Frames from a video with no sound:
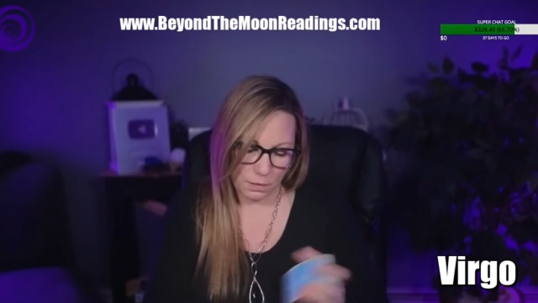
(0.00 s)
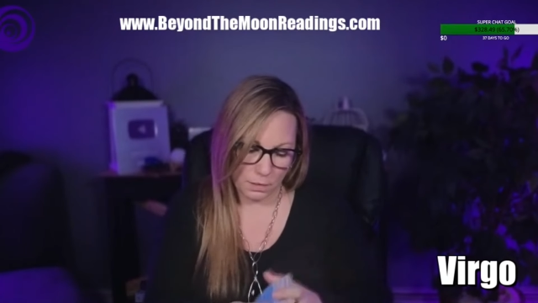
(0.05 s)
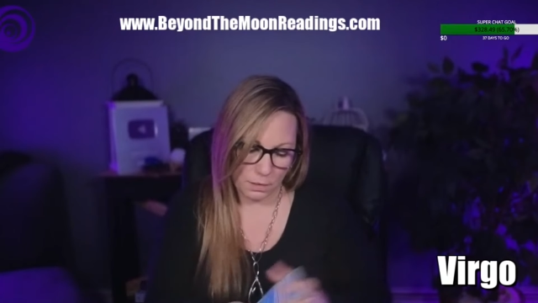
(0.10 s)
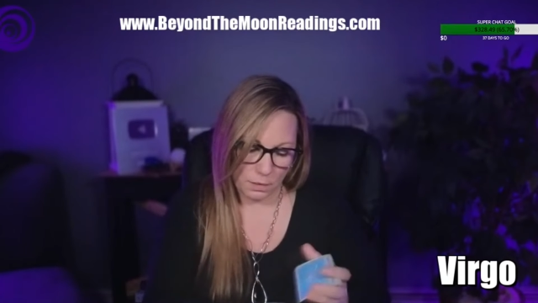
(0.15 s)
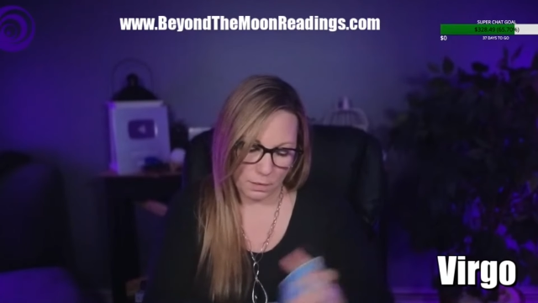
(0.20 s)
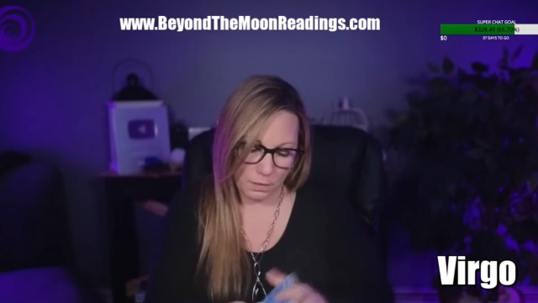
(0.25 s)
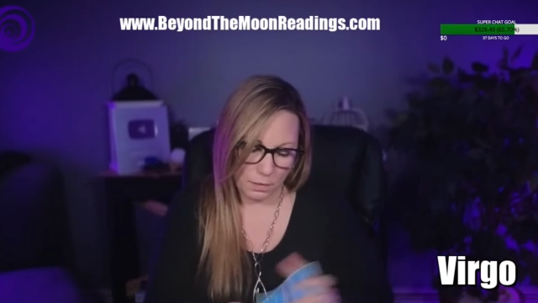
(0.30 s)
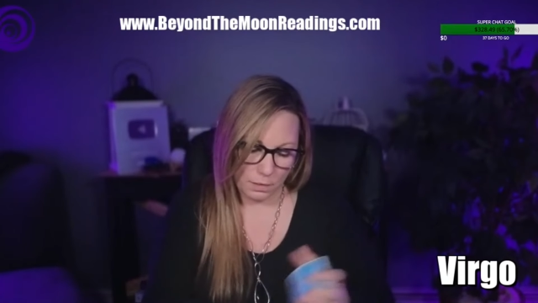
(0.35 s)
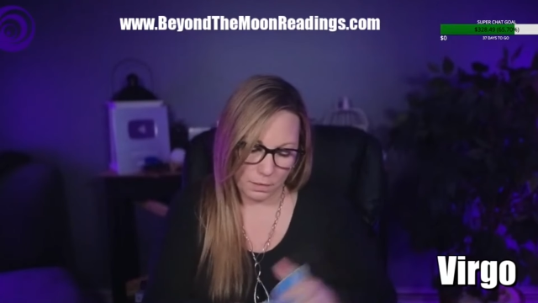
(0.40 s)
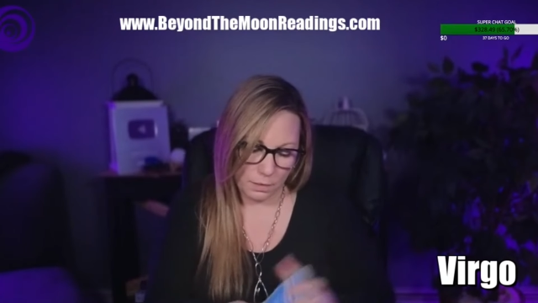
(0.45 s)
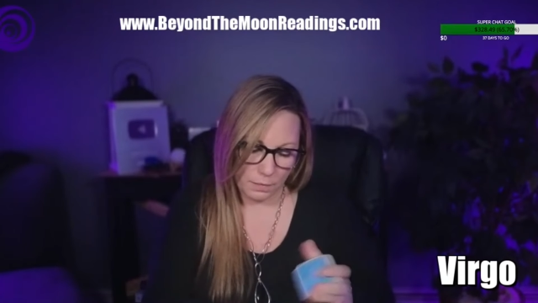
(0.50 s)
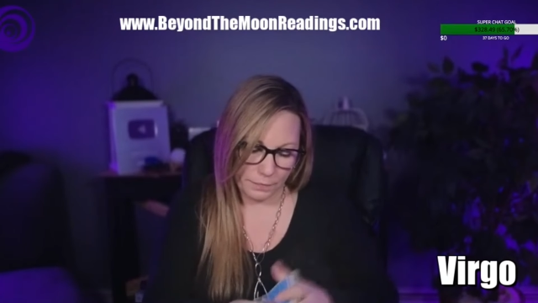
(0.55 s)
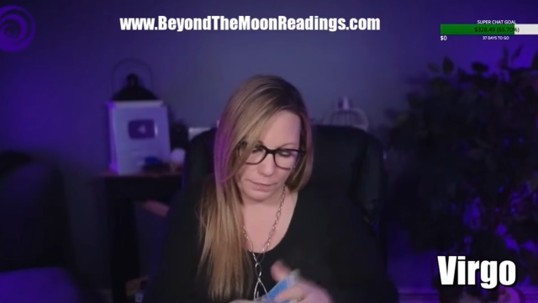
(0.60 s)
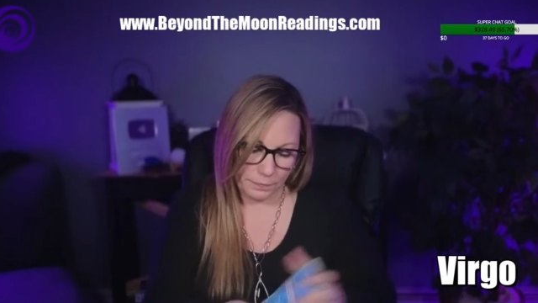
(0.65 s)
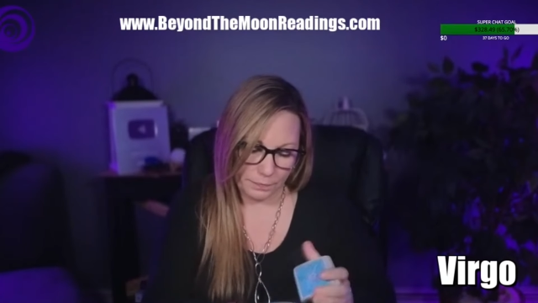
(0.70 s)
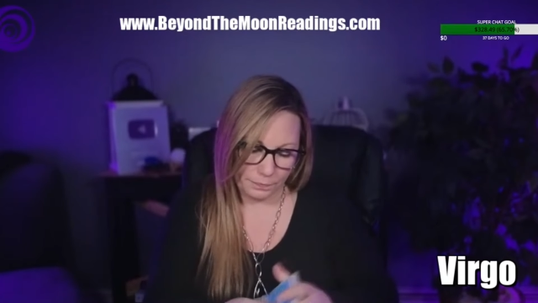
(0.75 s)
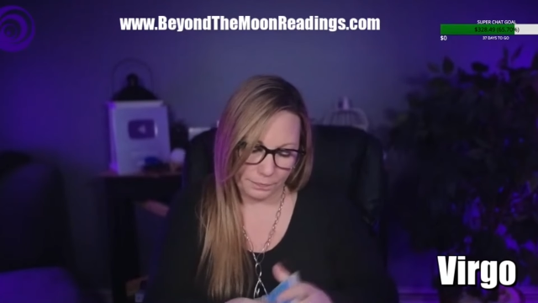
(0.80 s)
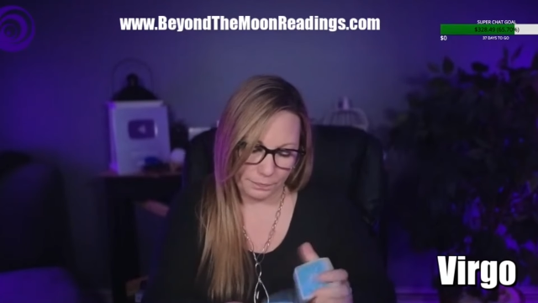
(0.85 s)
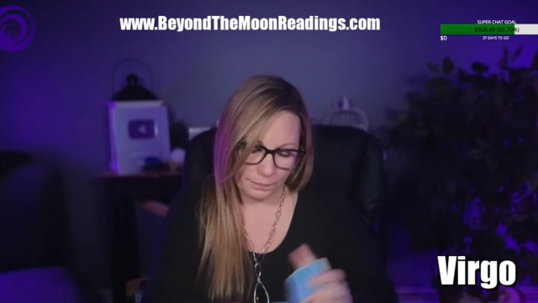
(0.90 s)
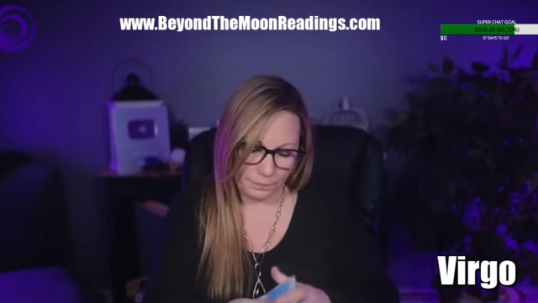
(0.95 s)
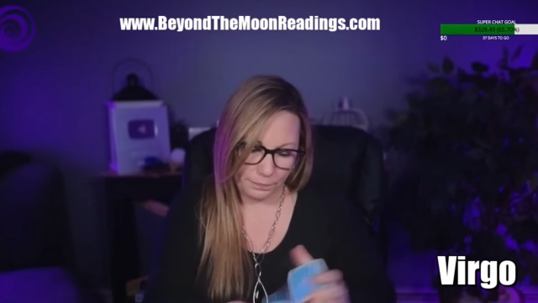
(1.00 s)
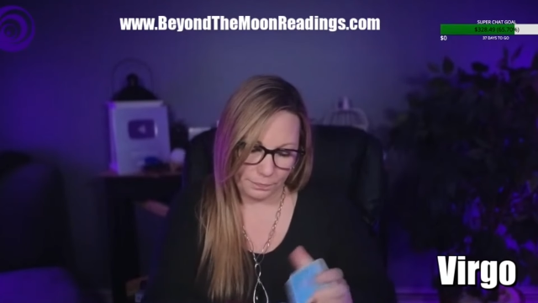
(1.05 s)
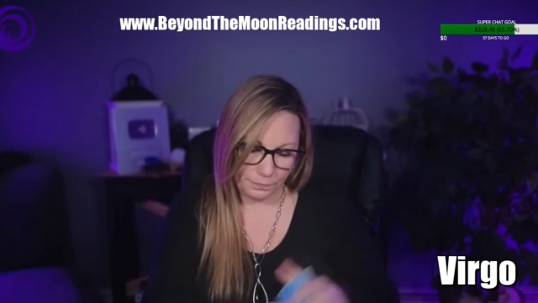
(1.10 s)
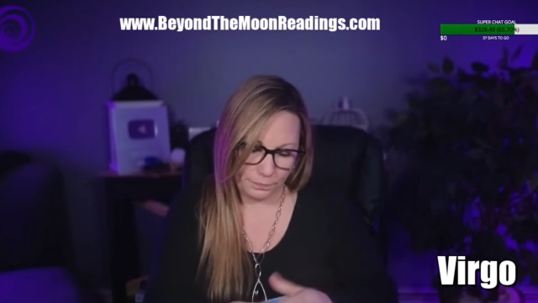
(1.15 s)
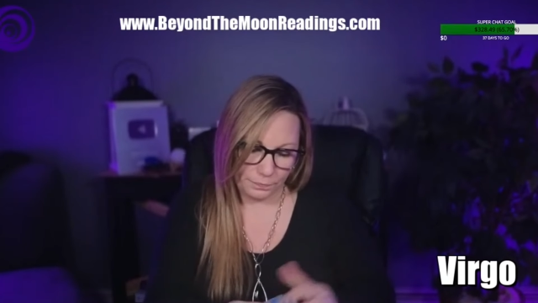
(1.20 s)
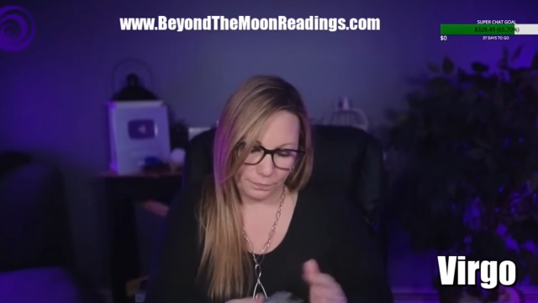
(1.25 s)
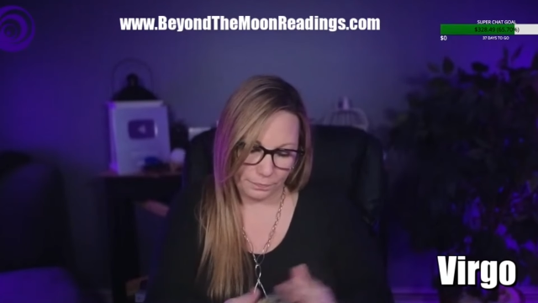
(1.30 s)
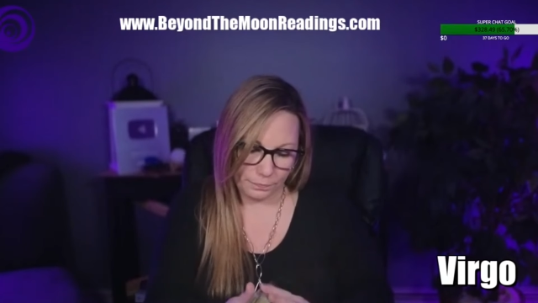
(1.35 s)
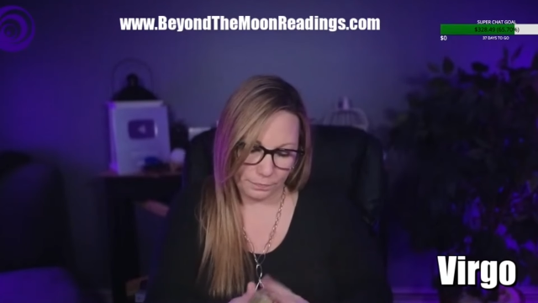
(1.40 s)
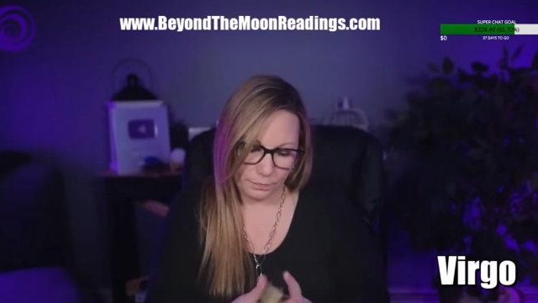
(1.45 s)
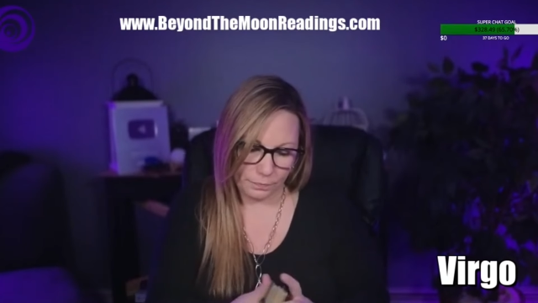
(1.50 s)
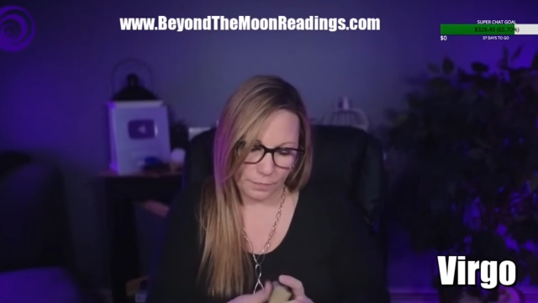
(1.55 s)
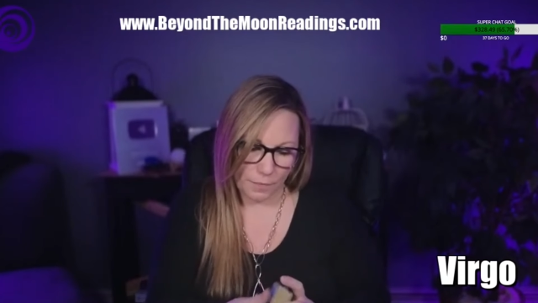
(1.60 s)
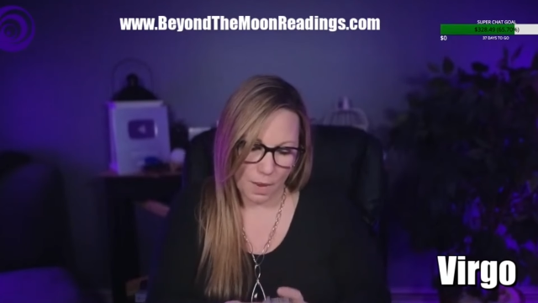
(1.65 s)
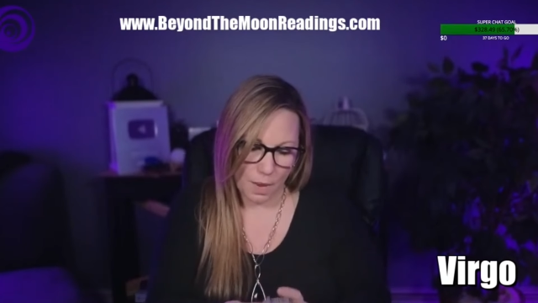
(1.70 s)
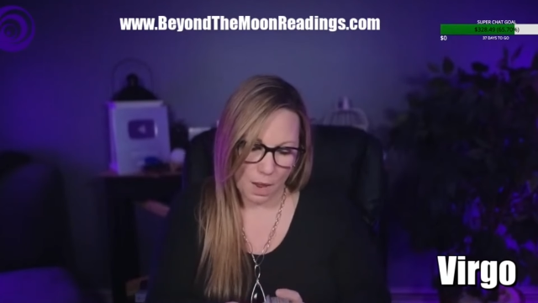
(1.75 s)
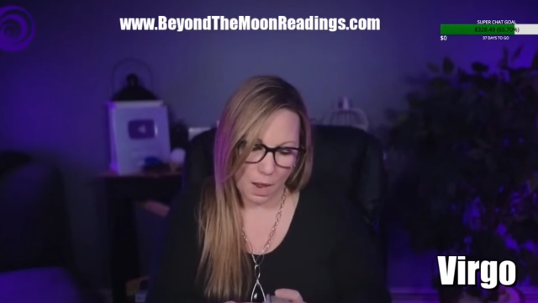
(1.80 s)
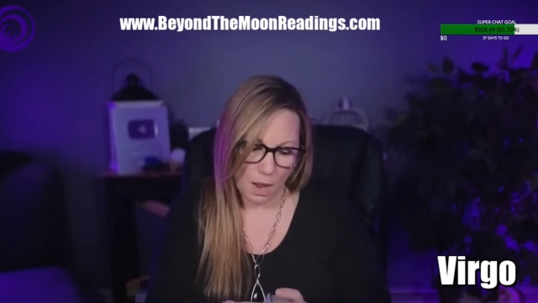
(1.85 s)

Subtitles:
(silence)